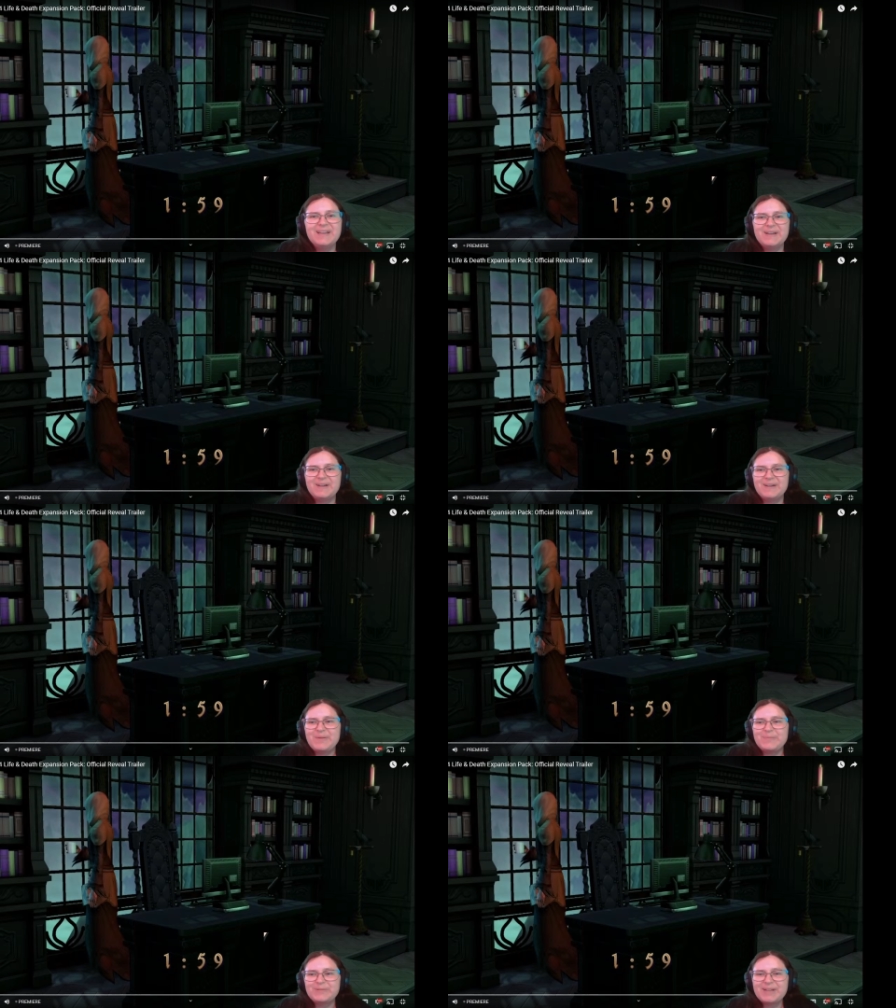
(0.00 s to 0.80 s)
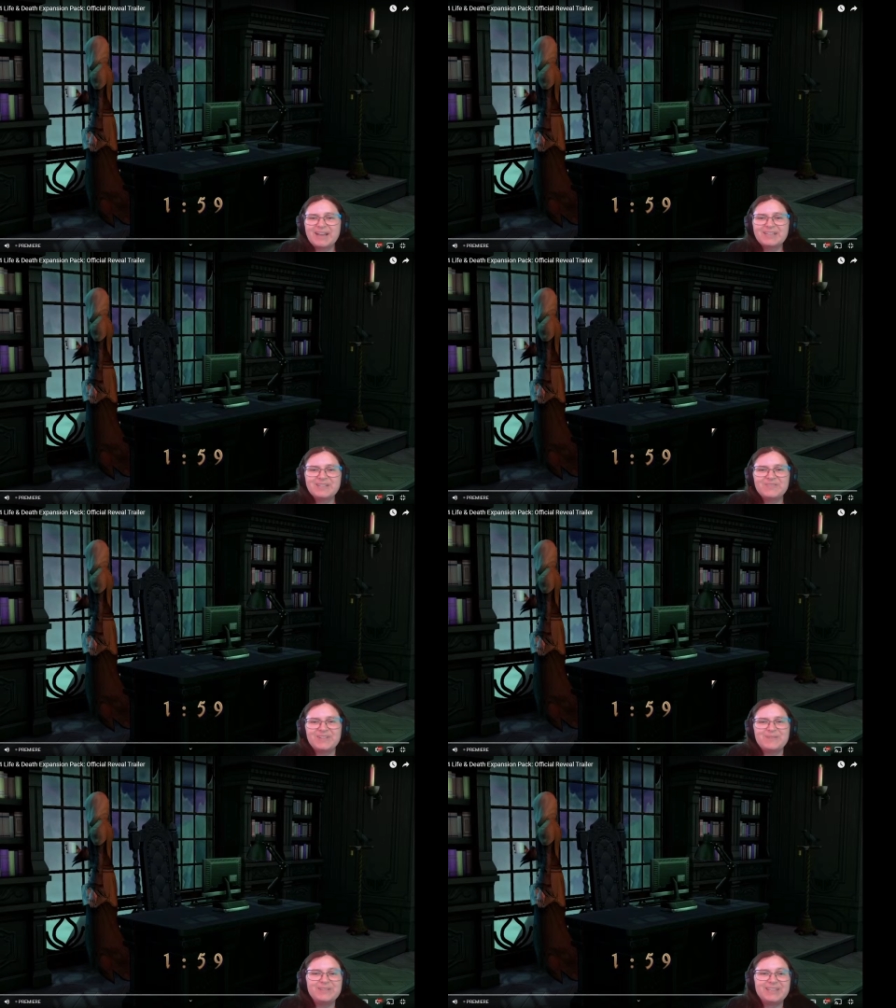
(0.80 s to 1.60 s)
um, reaction
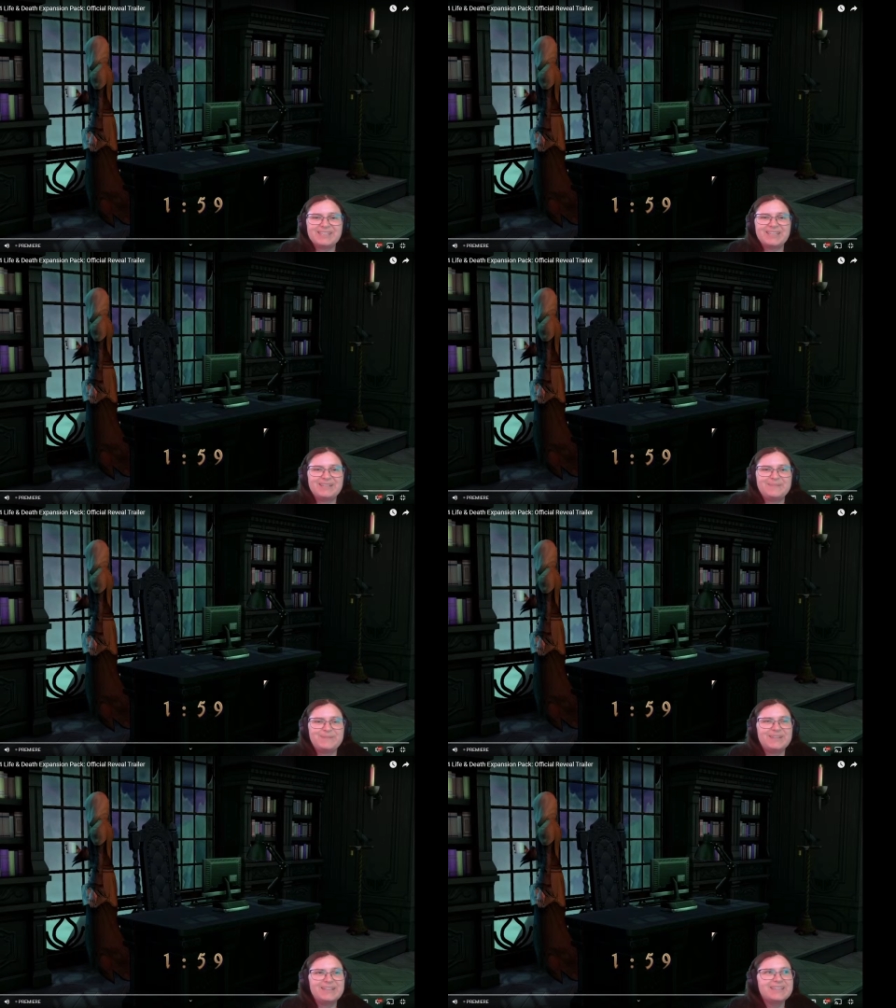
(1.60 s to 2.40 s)
video. I'm really excited about it,